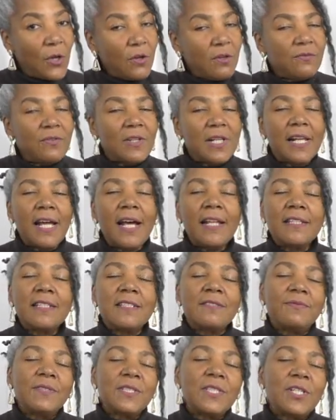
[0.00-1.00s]
If you like
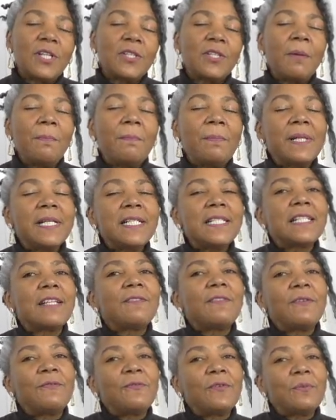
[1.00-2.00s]
this video, then please
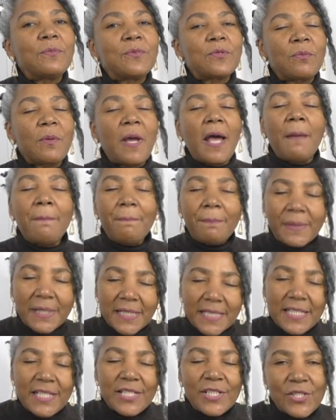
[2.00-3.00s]
give it a thumbs up and
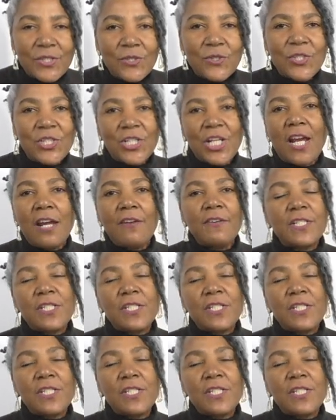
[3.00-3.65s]
please do share.